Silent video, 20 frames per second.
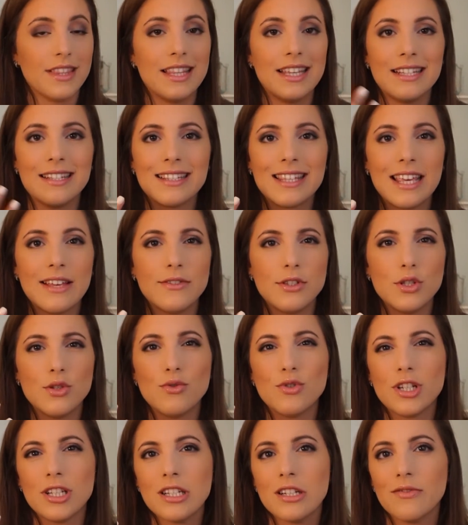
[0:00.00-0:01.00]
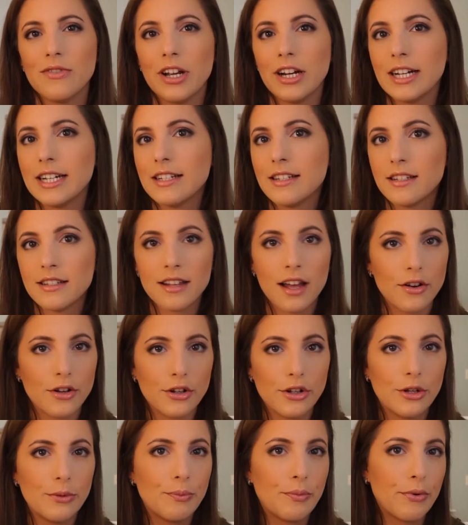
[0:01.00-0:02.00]
This gives you just a very
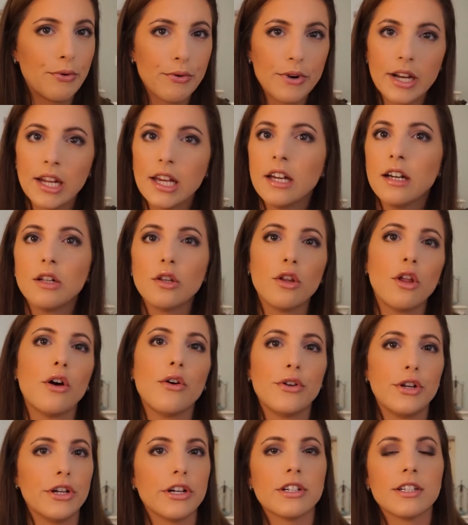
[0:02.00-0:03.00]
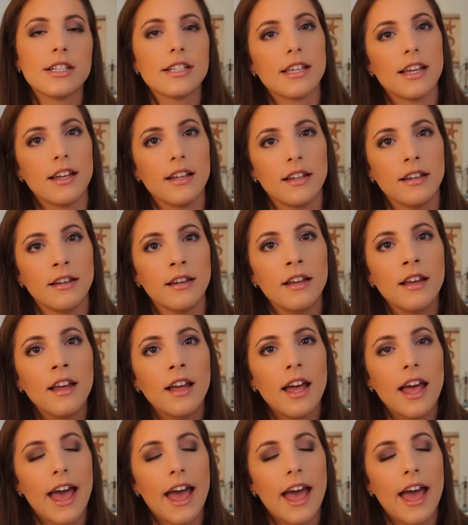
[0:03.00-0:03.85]
subtle, pretty glow to your skin,